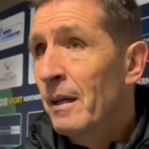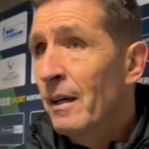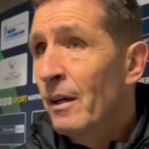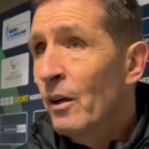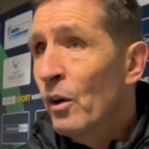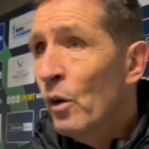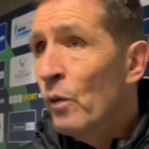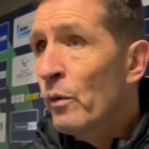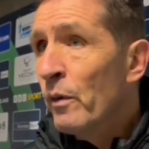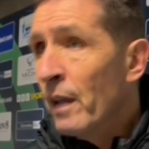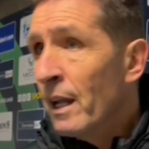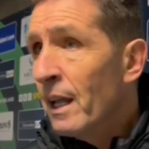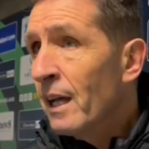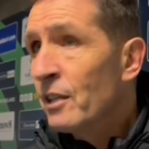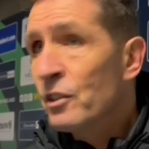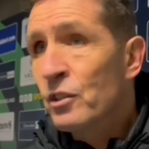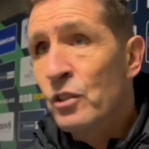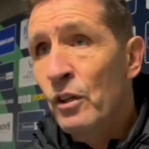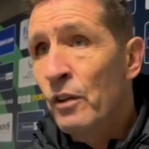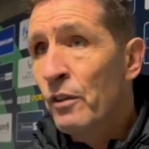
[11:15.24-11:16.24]
Over the
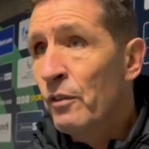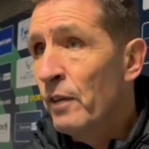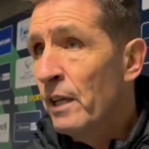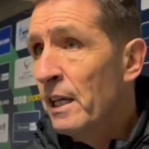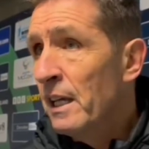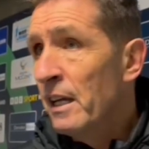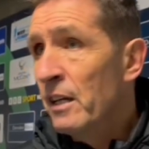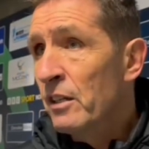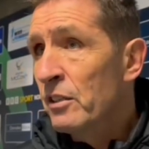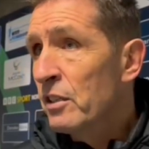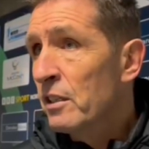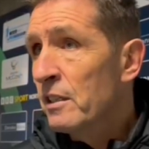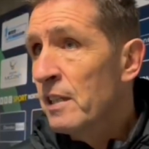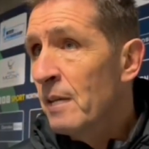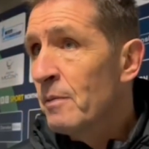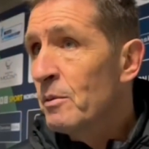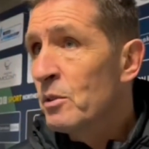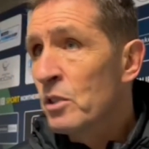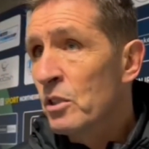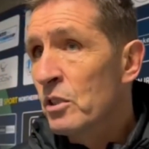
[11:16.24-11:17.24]
last 2 or 3 years, the
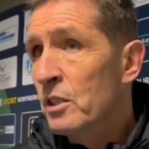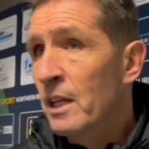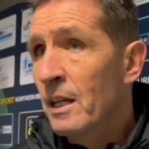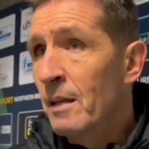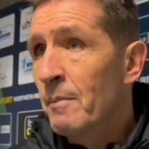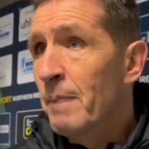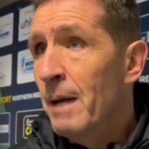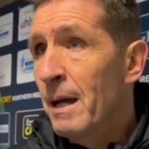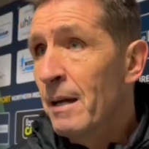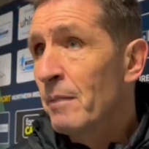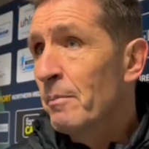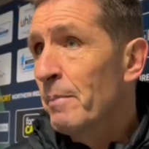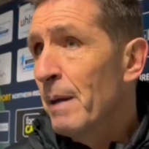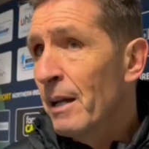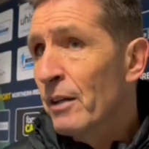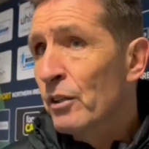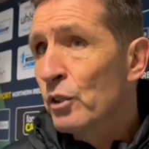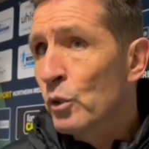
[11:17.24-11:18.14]
team's just getting better and better.